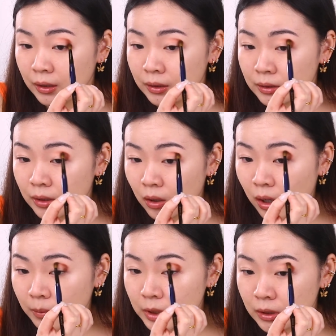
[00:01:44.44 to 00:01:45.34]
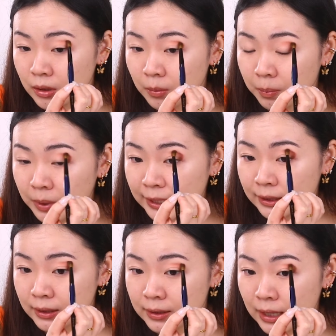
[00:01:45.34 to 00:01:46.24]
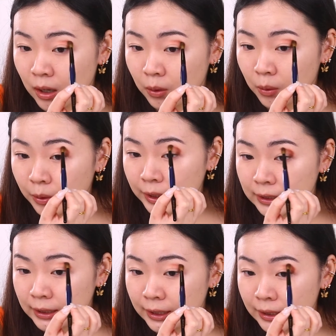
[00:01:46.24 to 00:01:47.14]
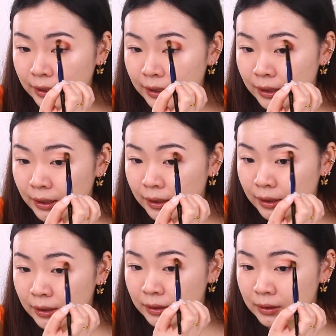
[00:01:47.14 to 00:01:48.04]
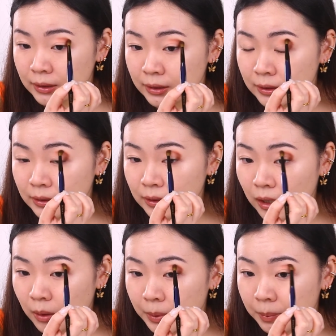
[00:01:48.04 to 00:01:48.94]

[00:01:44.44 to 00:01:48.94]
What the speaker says: So I'm just going to blend this out quickly and I'll be